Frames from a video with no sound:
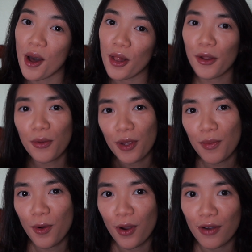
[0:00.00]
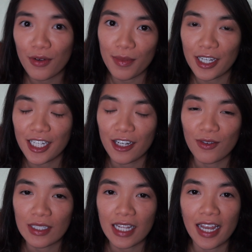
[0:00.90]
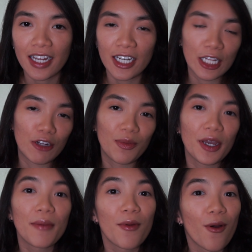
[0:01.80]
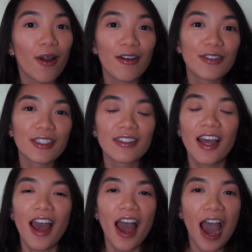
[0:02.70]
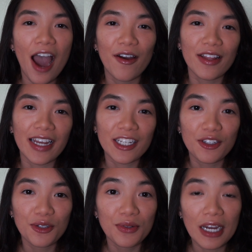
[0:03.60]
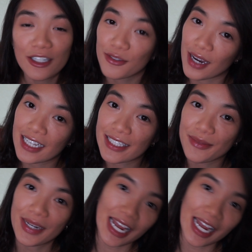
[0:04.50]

a little bit more of what my channel was like and a little bit more of just how I like to dress when